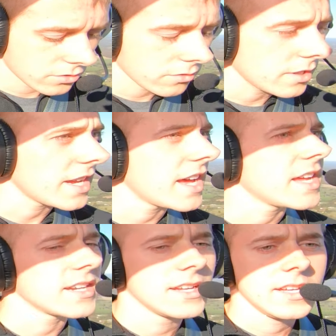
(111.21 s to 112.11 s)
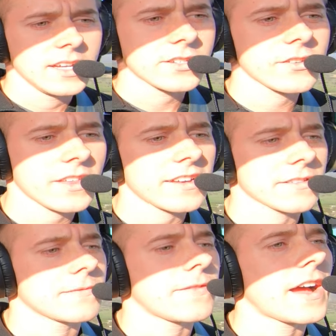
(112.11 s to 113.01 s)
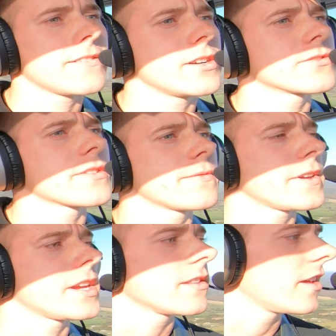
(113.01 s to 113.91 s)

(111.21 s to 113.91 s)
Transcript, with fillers: Juliet. 2,500 feet.